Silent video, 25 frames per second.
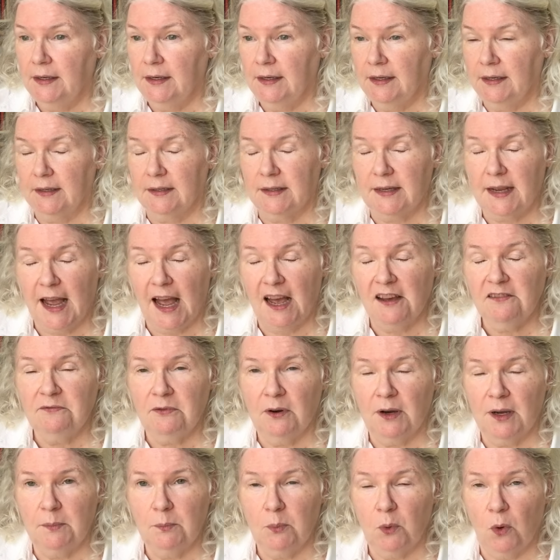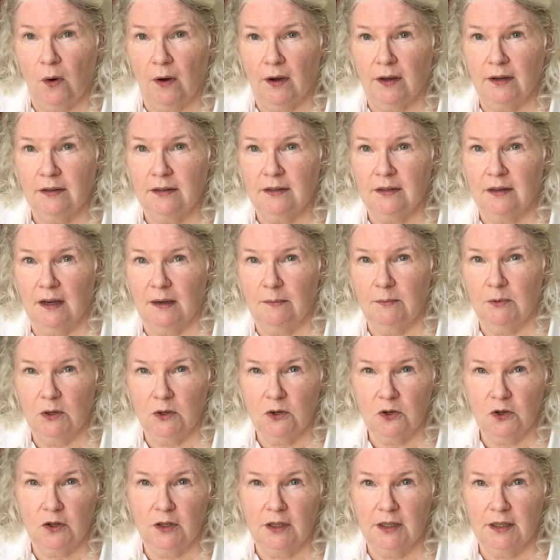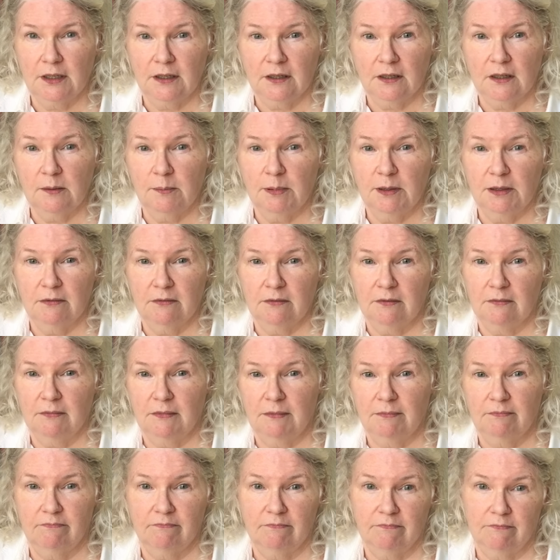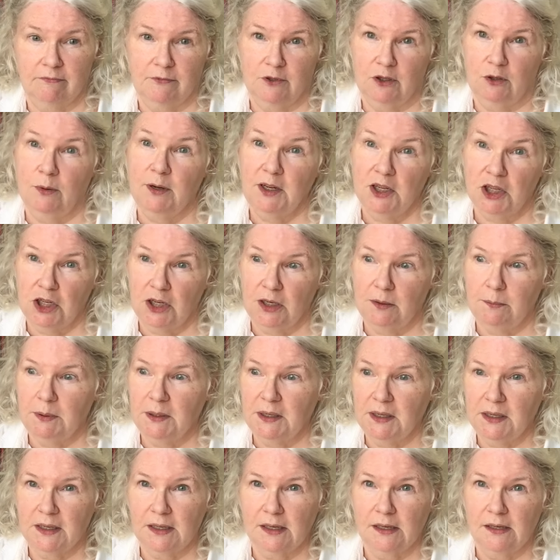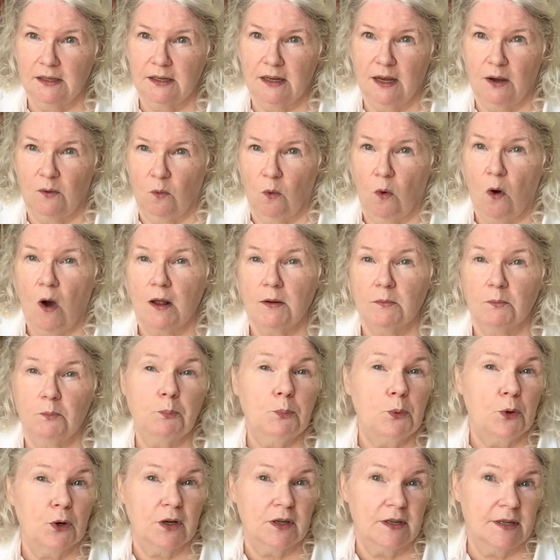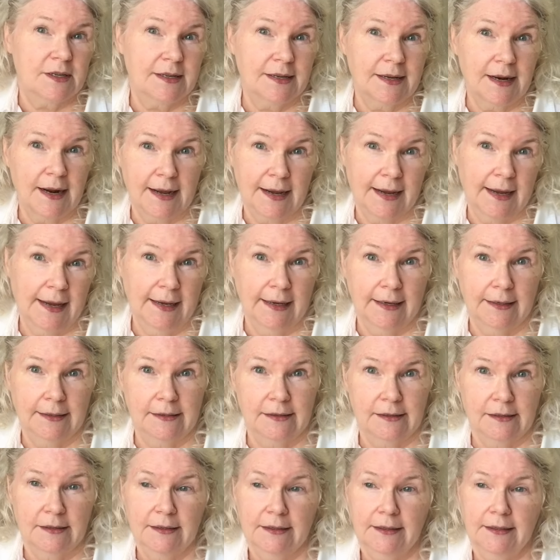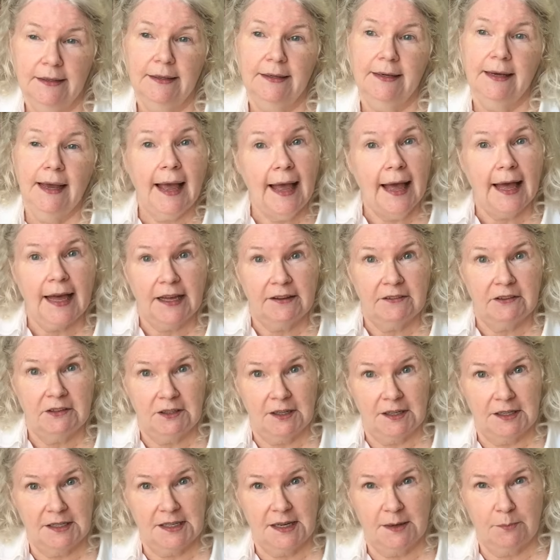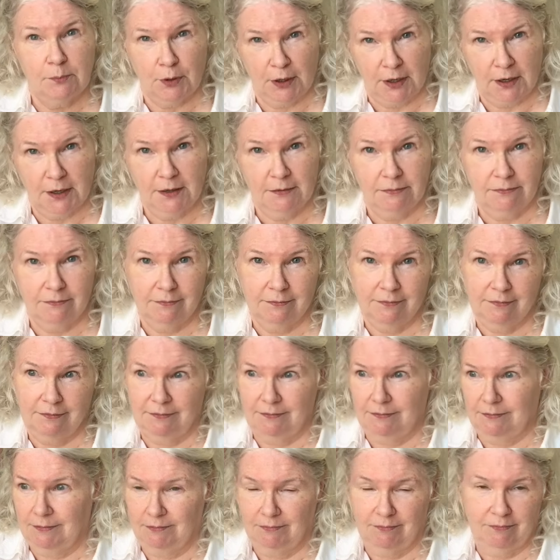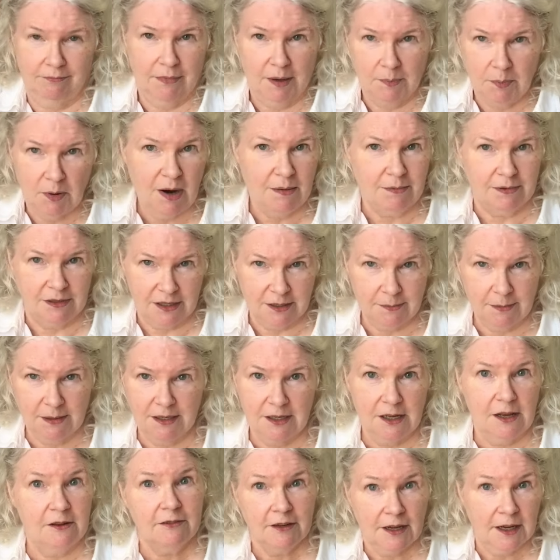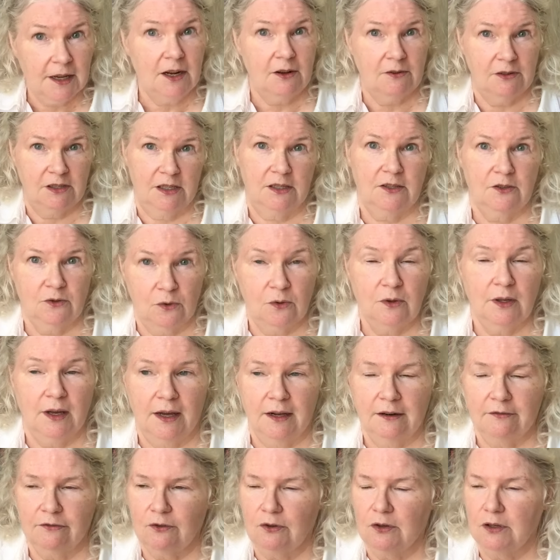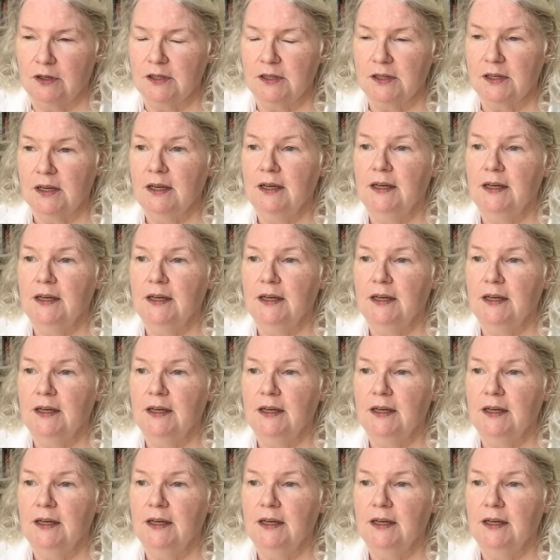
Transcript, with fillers: And at the halfway point, I'm usually a little bit twitchy because I want books that I can't have unless I break my promise to myself, and I can always do that, of course.